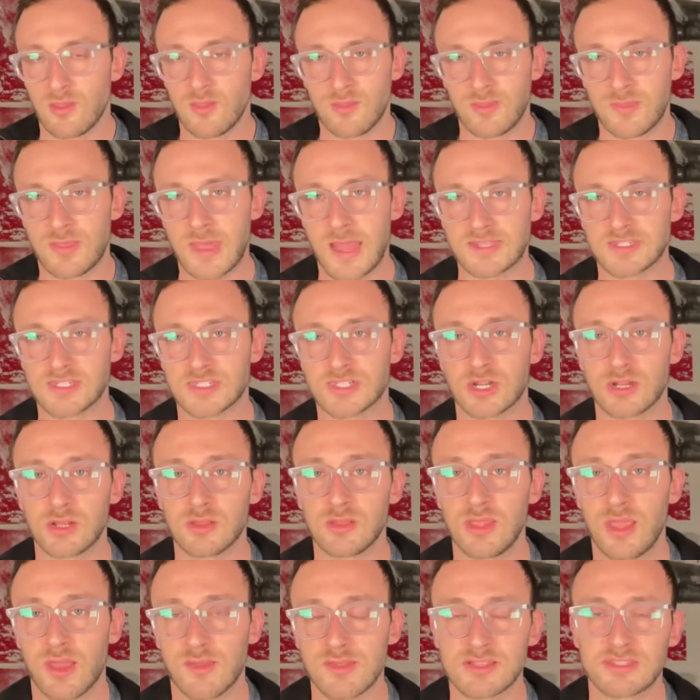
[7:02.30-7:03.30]
that's
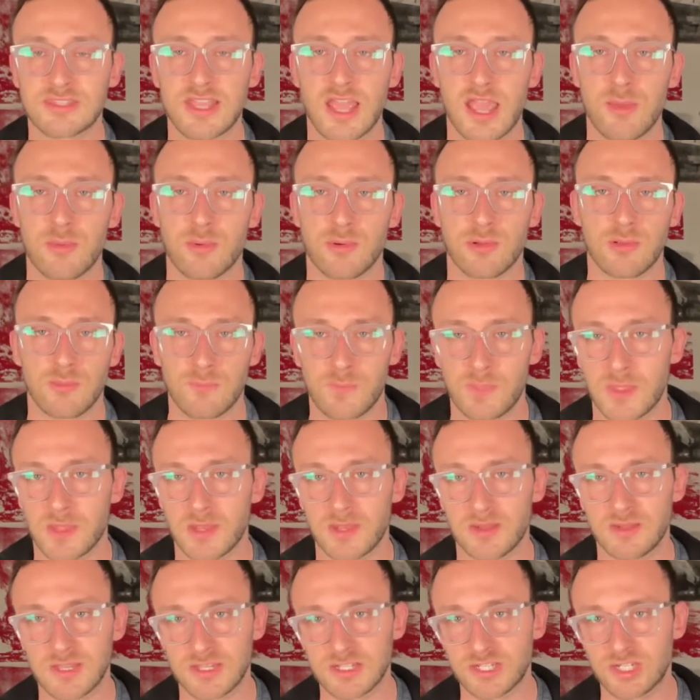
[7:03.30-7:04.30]
certainly on the table. In
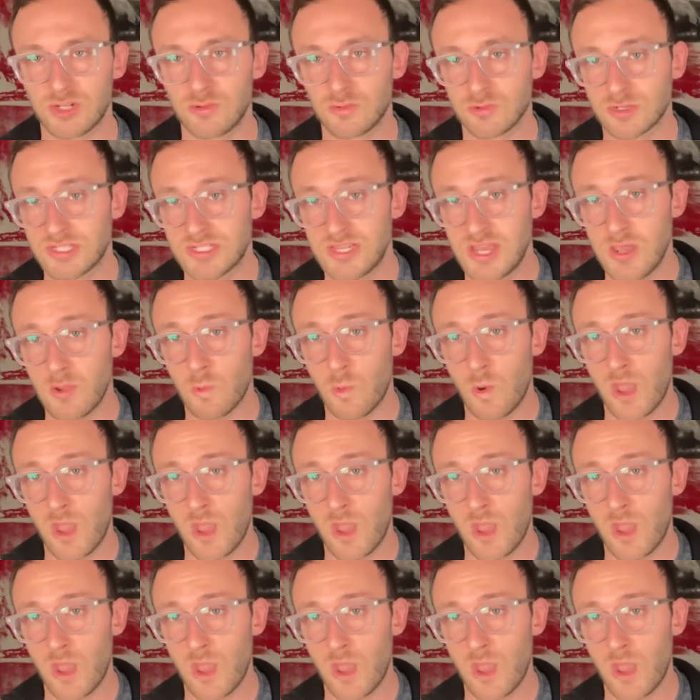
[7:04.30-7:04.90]
addition, we're seeing